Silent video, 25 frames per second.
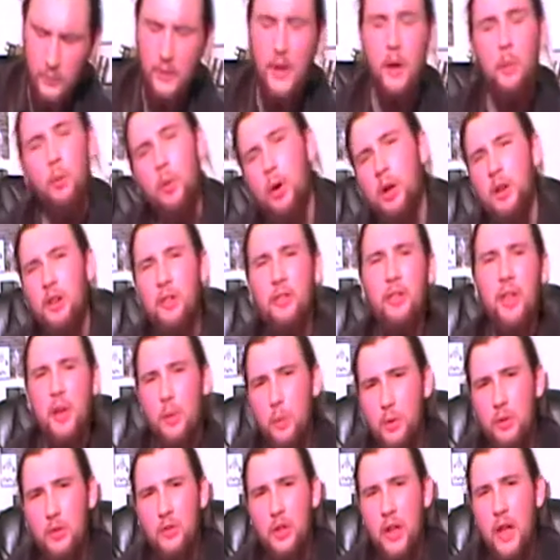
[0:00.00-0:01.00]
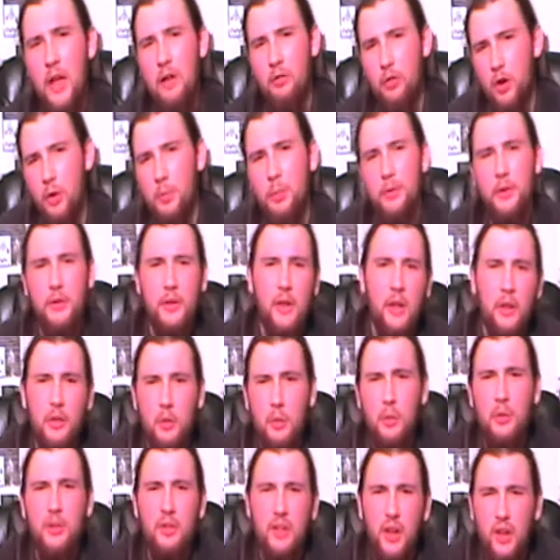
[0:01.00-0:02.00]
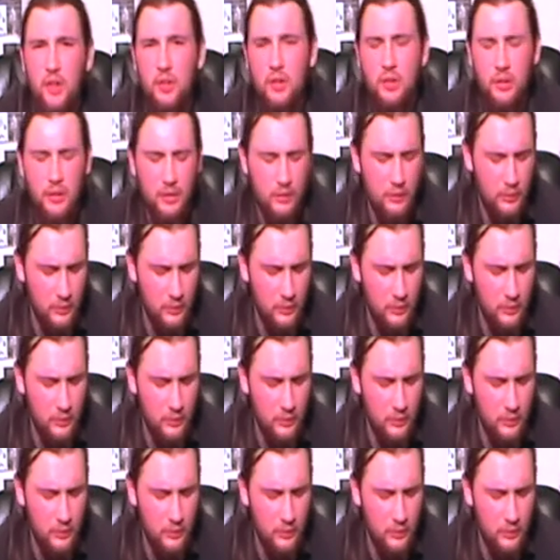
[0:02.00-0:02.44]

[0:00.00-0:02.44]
Now, why does that one tear open and the other one doesn't?